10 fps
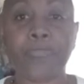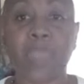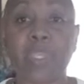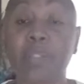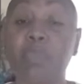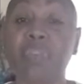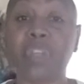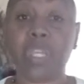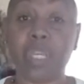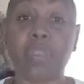Some of the
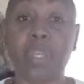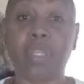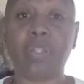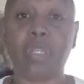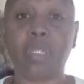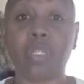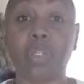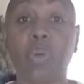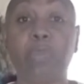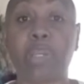key things you need to
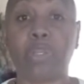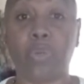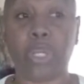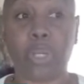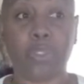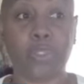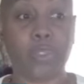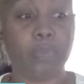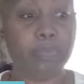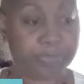know about your
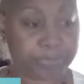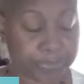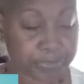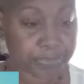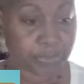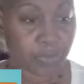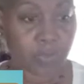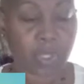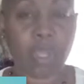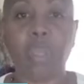character.
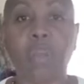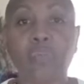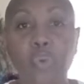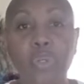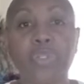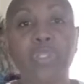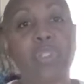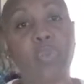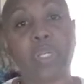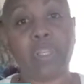Of course,
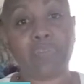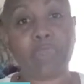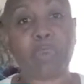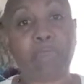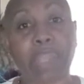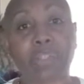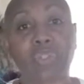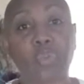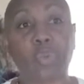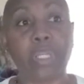you want to give them a
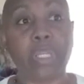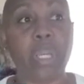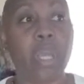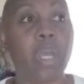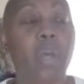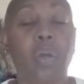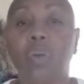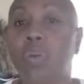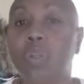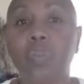backstory.
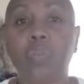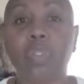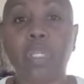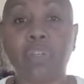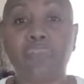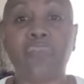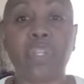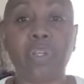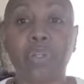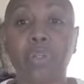If
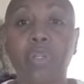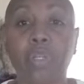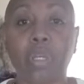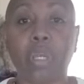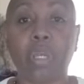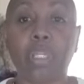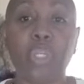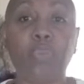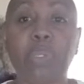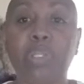they're
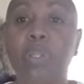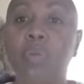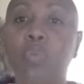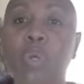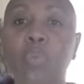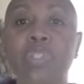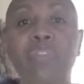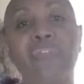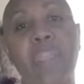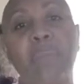human, what was
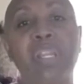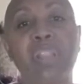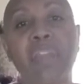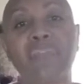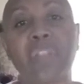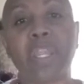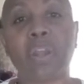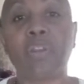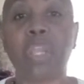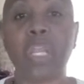their family life like?
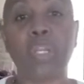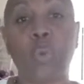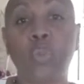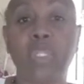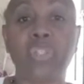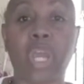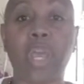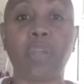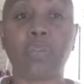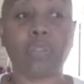Are they an only
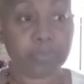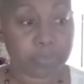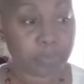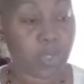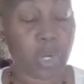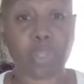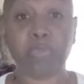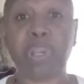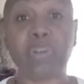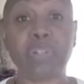child? Are their
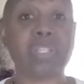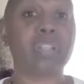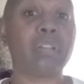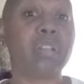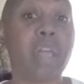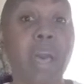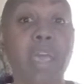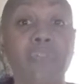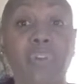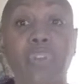parents still
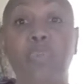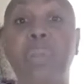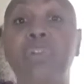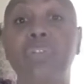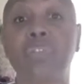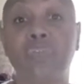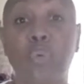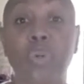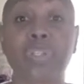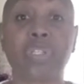alive? Are their parents
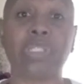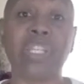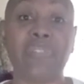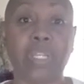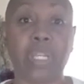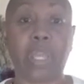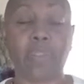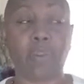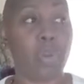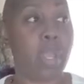divorced, living
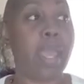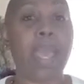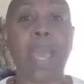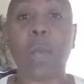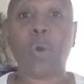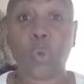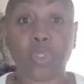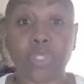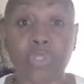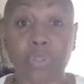together? How
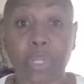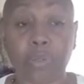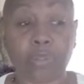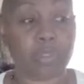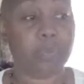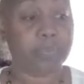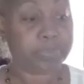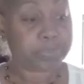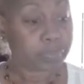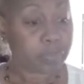old is your character?
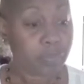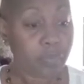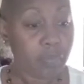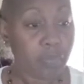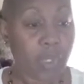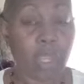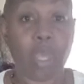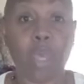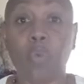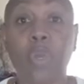
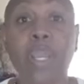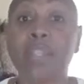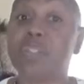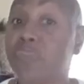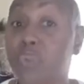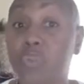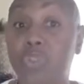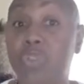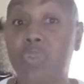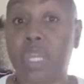What kinds of
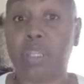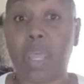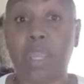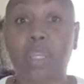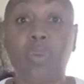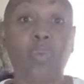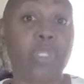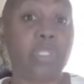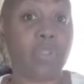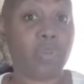food do they like?
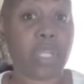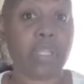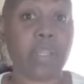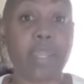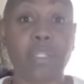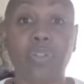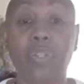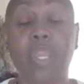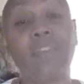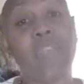What don't they like? Do
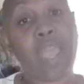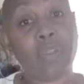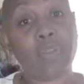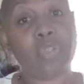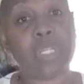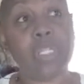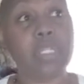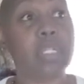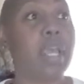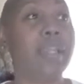they have
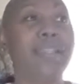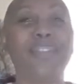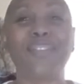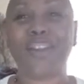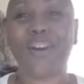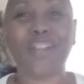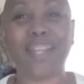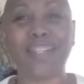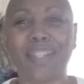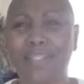allergies? And there's all
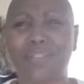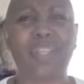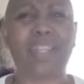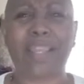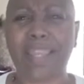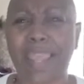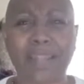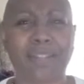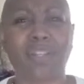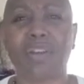kinds of things. Do they like
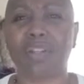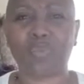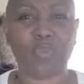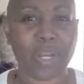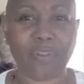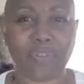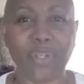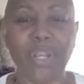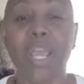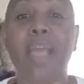cats, dogs, whatever?
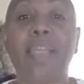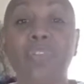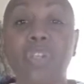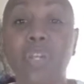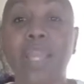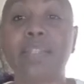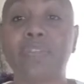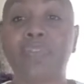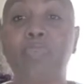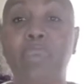There's all kinds
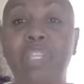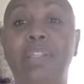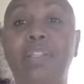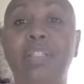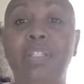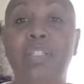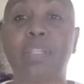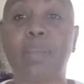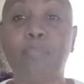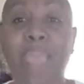of basically
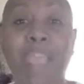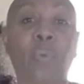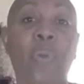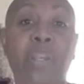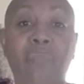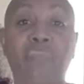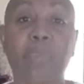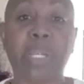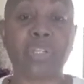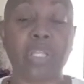just background
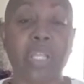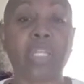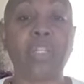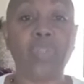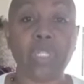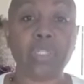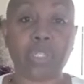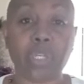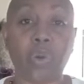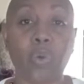information that you need to
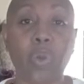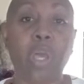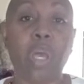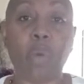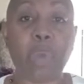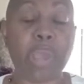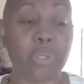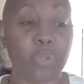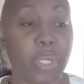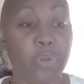know about
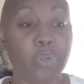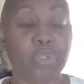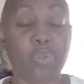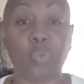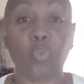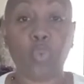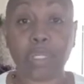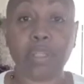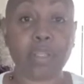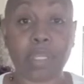your character. One
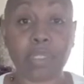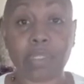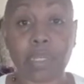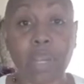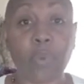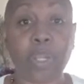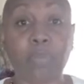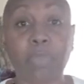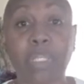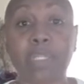of the things that I
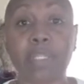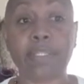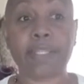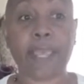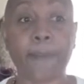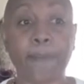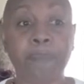recommend is that